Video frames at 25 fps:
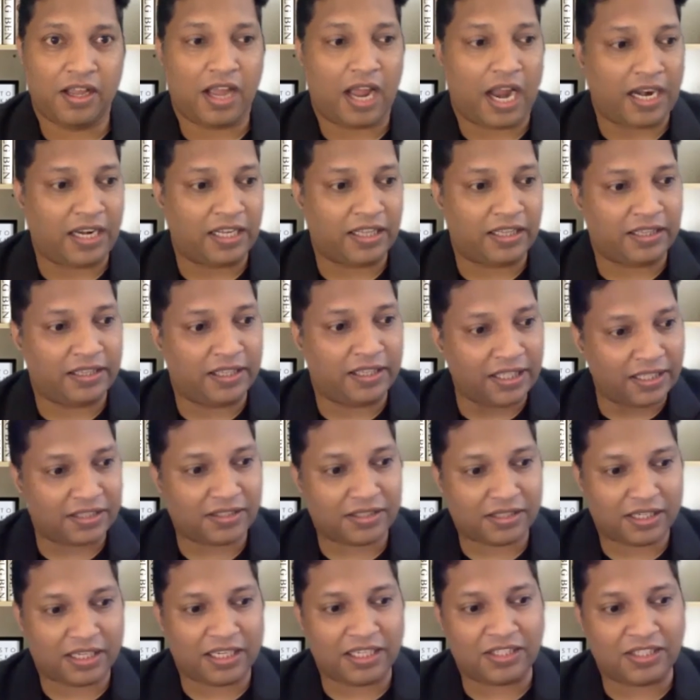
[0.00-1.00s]
And
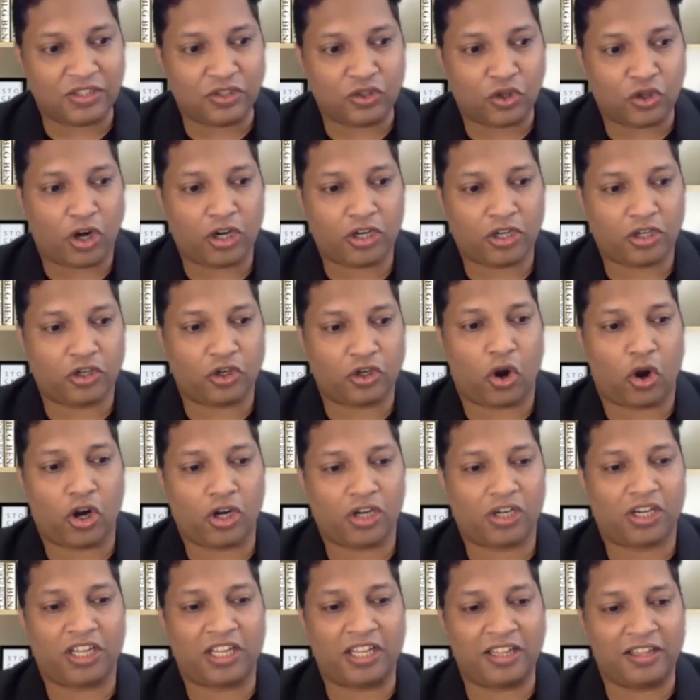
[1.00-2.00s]
this is not taught
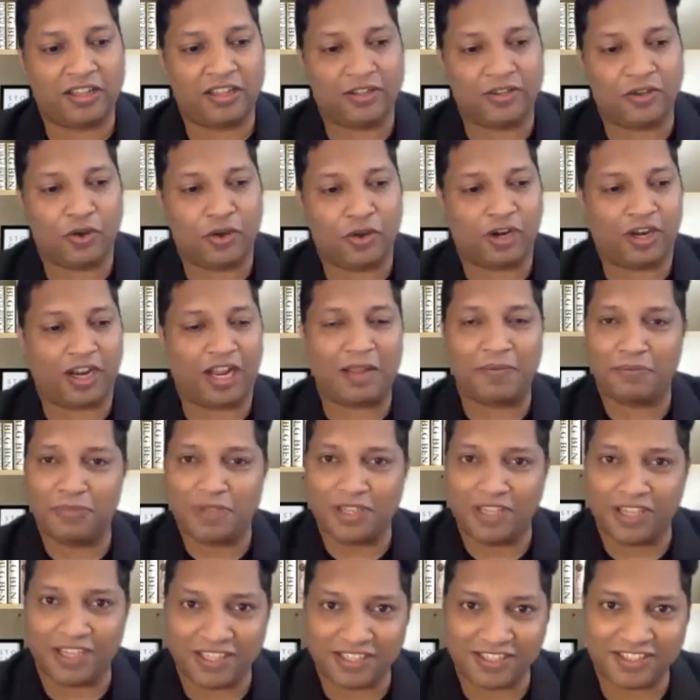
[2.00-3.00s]
in your
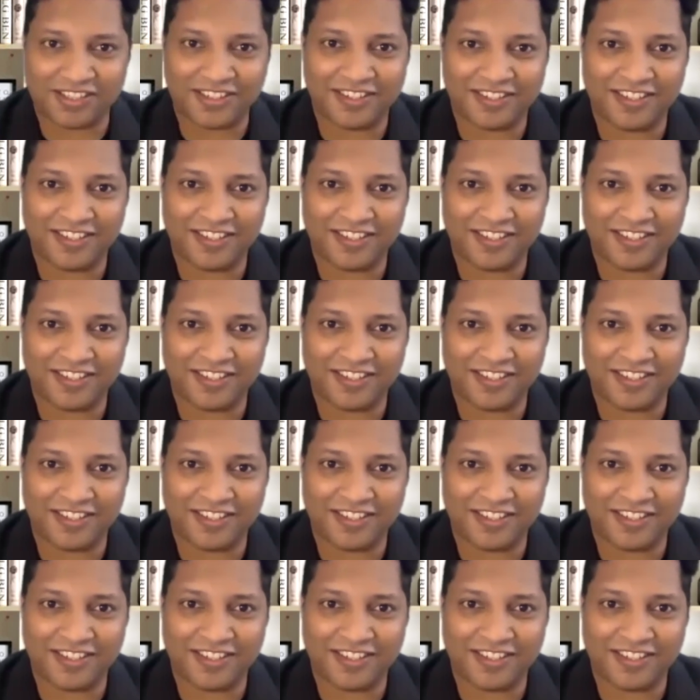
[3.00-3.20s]
MBAs.